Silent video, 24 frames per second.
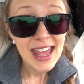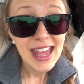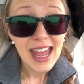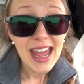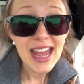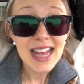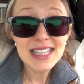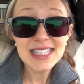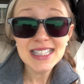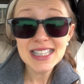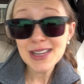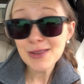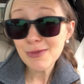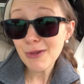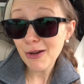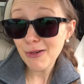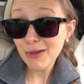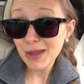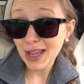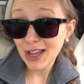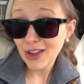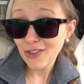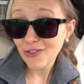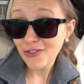and see what
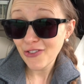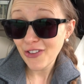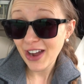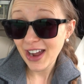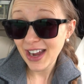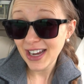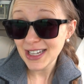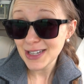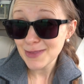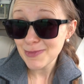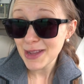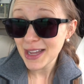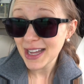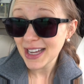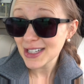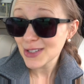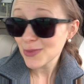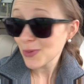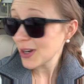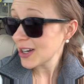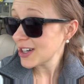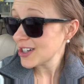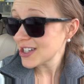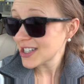we can find, because
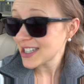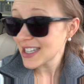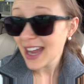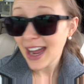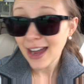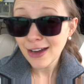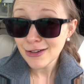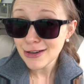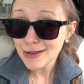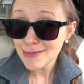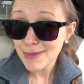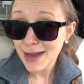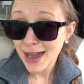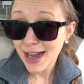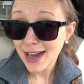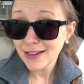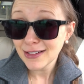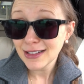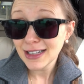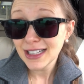we are just out and about.